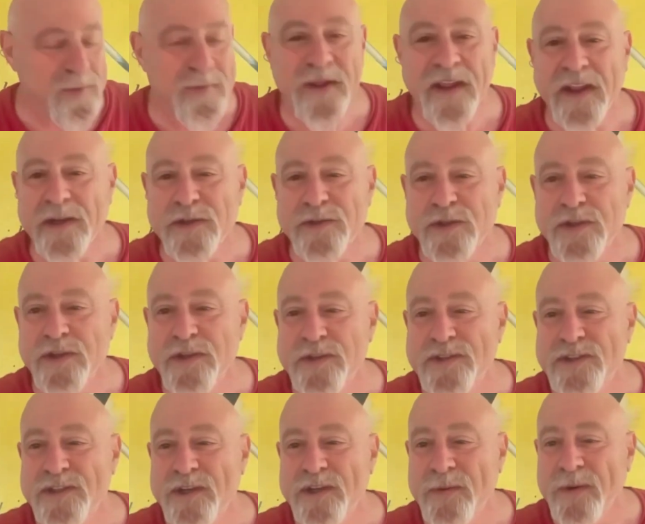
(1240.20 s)
me
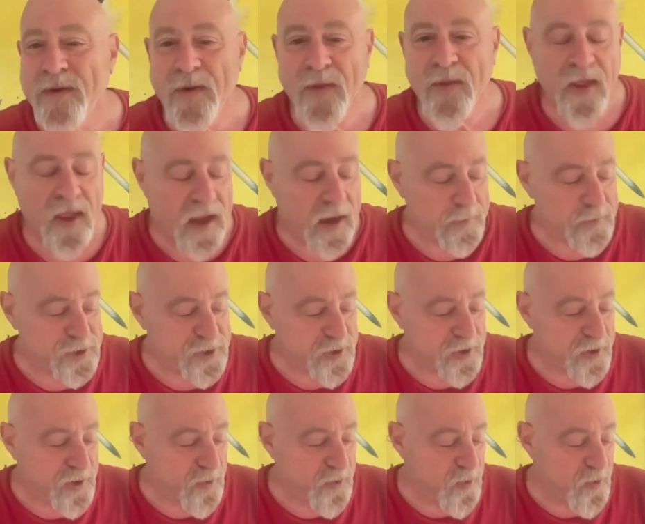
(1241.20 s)
introduce you. I'm sure
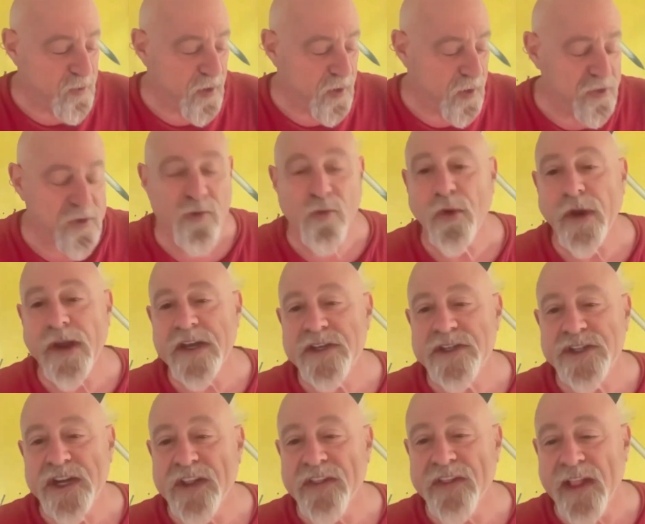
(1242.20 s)
you will both
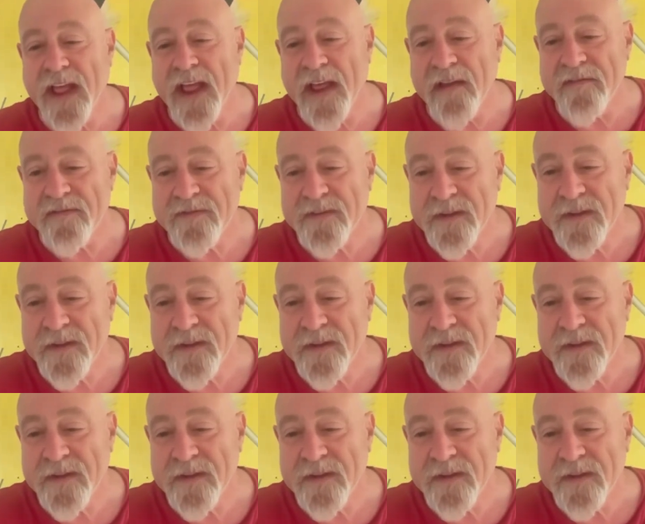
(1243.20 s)
cringe and laugh.